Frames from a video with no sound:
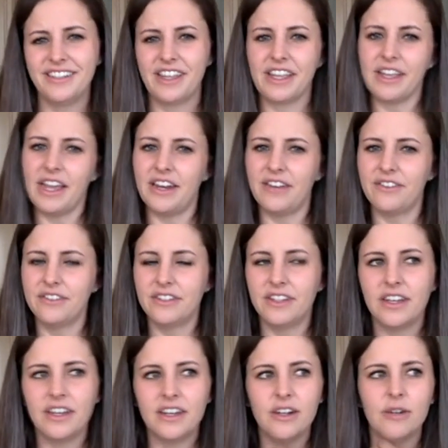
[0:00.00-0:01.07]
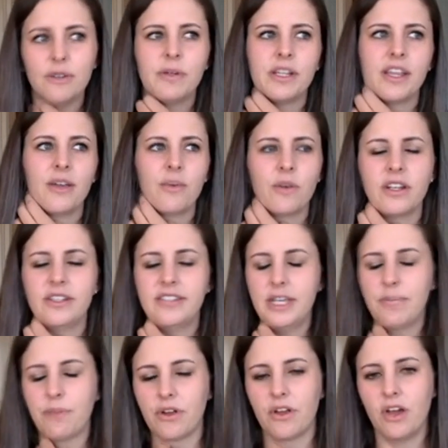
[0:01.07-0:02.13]
Like, I don't know, but like, we're going to
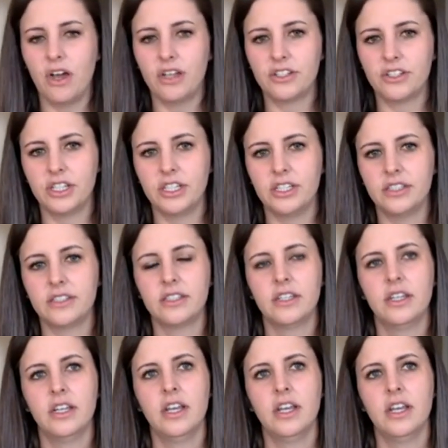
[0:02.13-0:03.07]
take precautions.